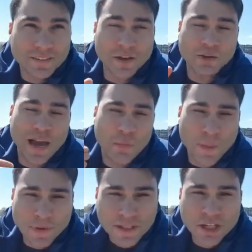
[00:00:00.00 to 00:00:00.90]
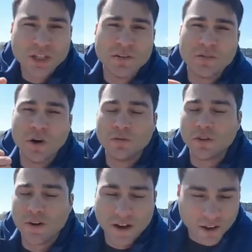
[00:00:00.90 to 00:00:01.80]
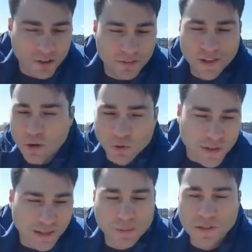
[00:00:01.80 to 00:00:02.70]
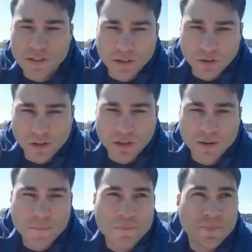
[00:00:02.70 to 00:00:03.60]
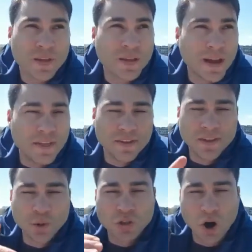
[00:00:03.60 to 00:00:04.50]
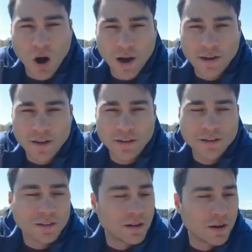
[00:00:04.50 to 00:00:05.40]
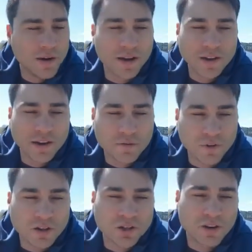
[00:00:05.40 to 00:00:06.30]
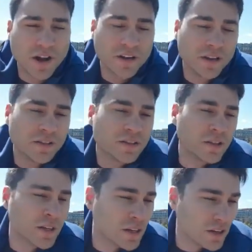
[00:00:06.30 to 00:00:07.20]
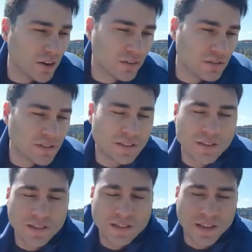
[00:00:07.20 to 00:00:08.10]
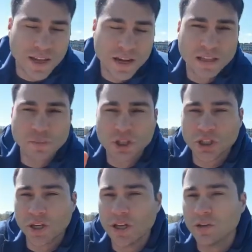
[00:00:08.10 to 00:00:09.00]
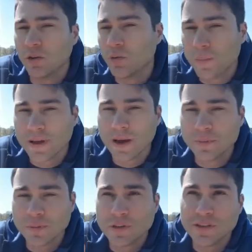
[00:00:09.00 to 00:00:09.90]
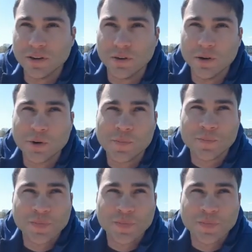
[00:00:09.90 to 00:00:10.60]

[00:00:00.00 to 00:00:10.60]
there was that repetition involved around, they couldn't get the material in, and then there was heightening around getting frustrated, hitting the machine or ripping up the material.